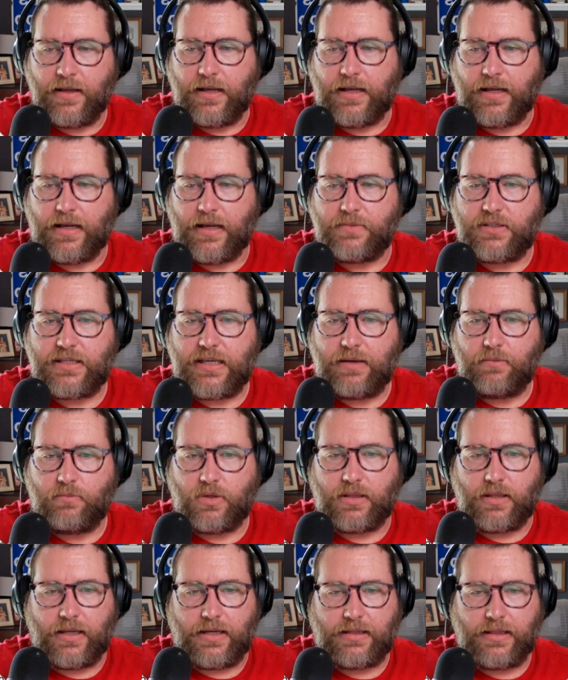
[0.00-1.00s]
Same
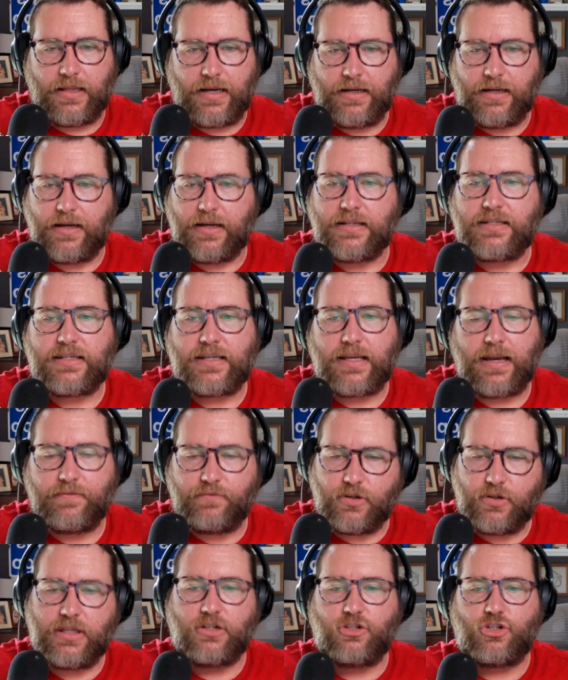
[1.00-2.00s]
with like line heights.
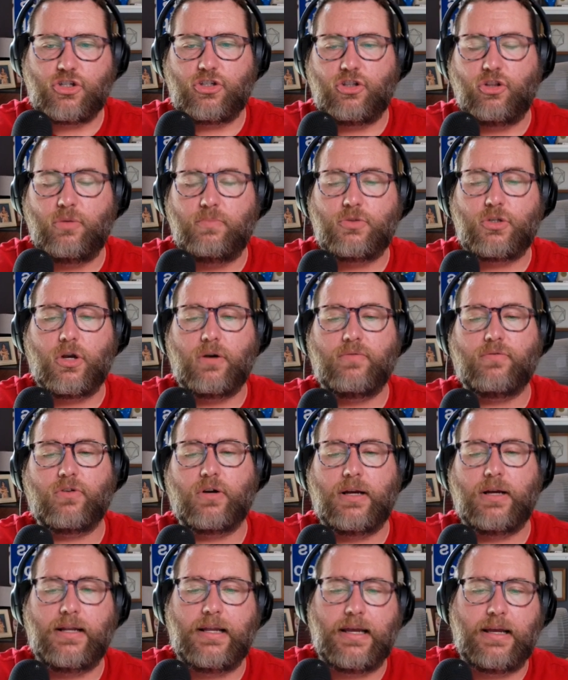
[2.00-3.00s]
Everything just loops over
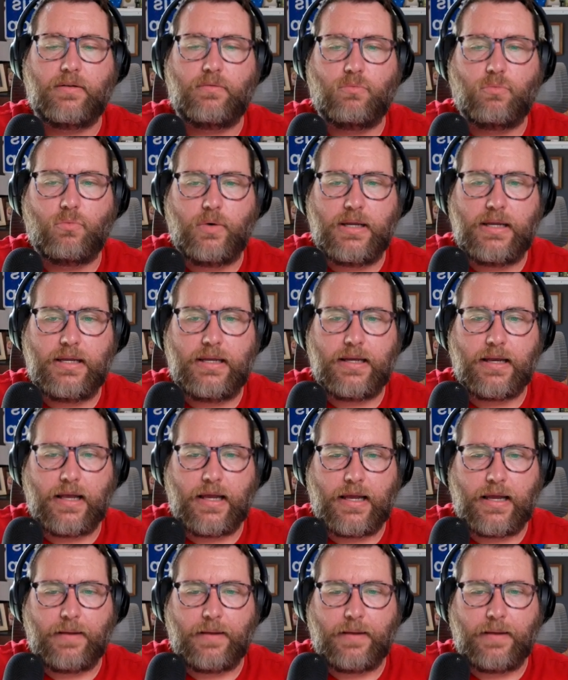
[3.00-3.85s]
it, and we